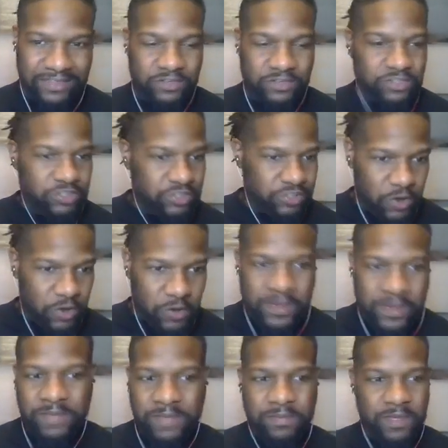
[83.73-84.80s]
There are so
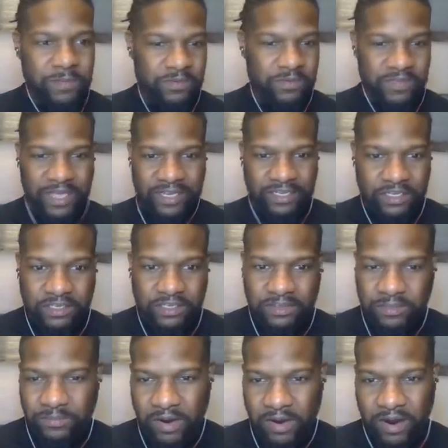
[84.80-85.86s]
many people that look
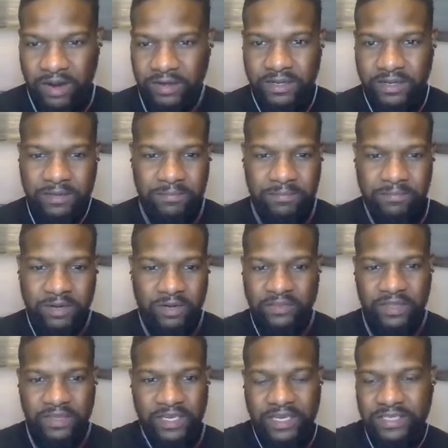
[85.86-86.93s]
the part, but
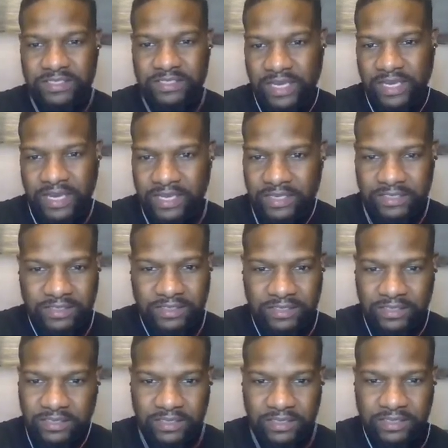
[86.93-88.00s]
on the inside,
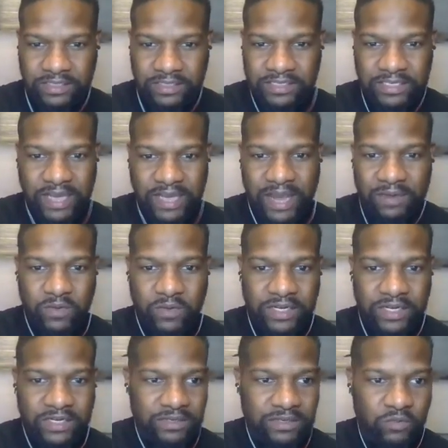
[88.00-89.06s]
it's not
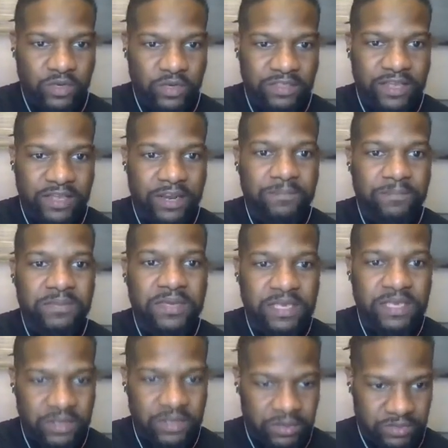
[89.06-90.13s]
what they
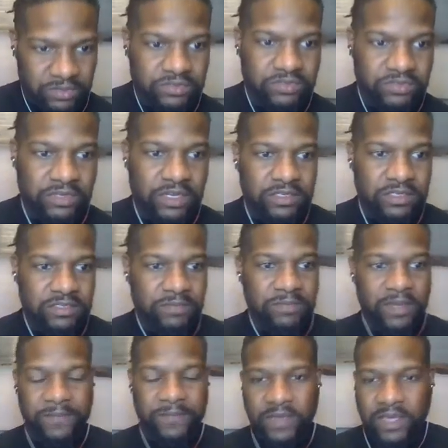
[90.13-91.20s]
appears to
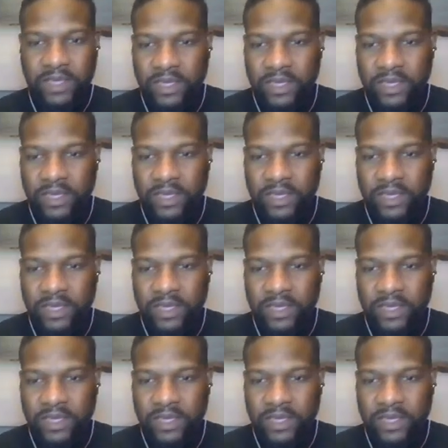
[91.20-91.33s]
be.